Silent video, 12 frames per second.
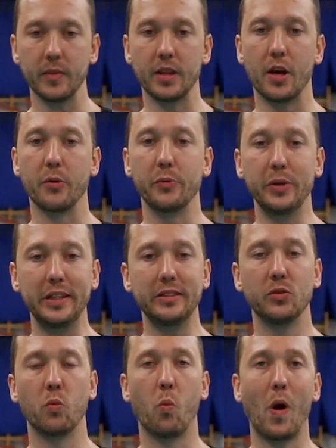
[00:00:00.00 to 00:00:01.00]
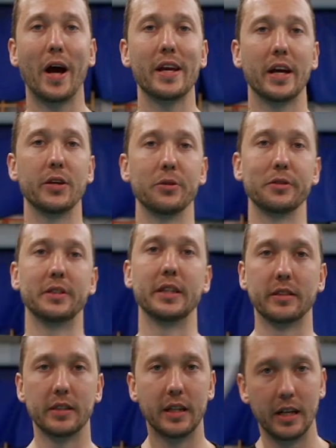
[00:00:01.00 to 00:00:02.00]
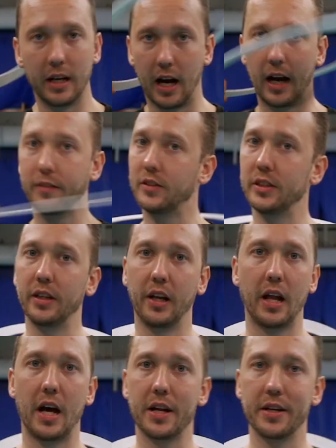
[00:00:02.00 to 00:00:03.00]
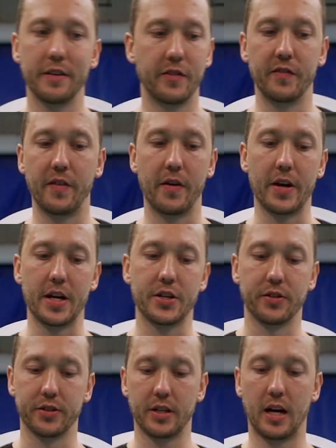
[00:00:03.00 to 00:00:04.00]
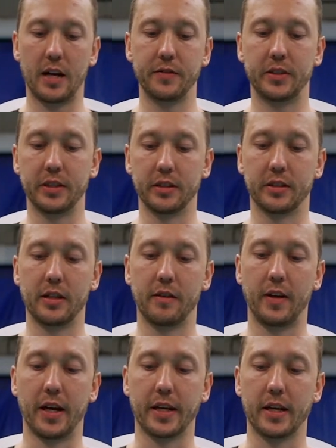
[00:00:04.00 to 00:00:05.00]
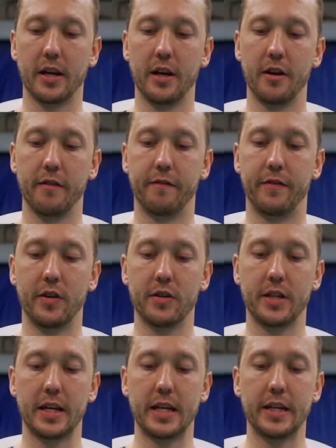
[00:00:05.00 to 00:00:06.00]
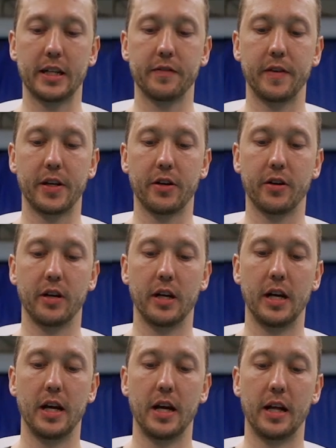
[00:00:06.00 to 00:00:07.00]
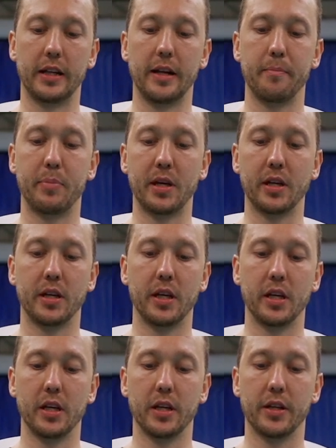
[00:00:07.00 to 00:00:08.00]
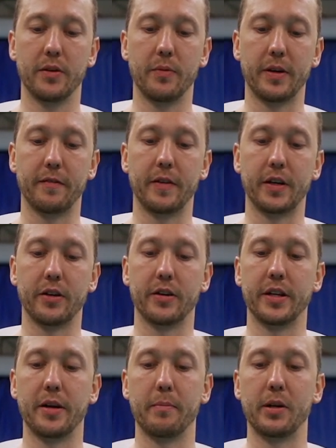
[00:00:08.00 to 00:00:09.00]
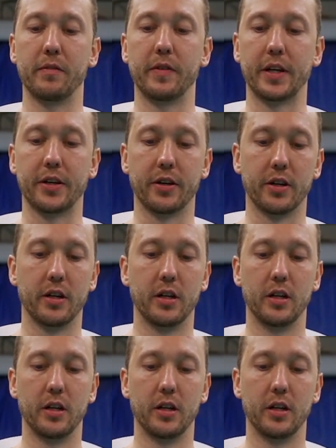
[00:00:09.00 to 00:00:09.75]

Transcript: Now, reason why I use this, I've seen a lot of different variations. I've seen stuff like first the index finger, then a pinky, then a ring finger, and then a middle finger.